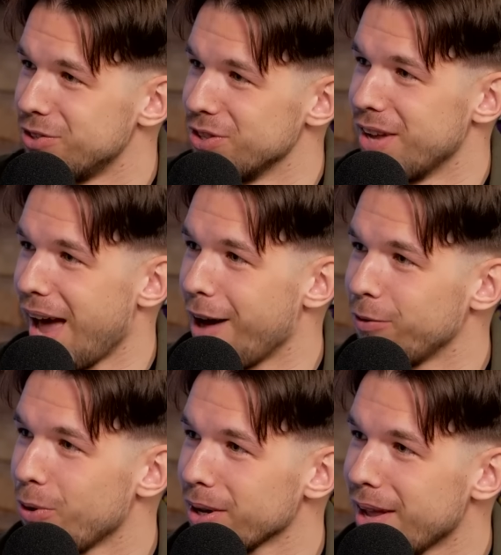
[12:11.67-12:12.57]
to the
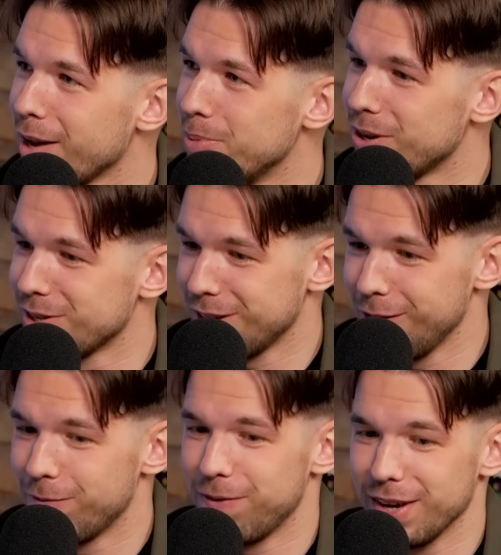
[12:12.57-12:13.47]
half court line, because
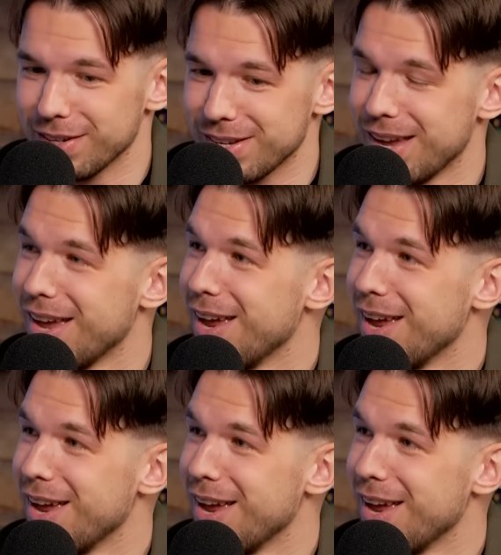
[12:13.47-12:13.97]
he thinks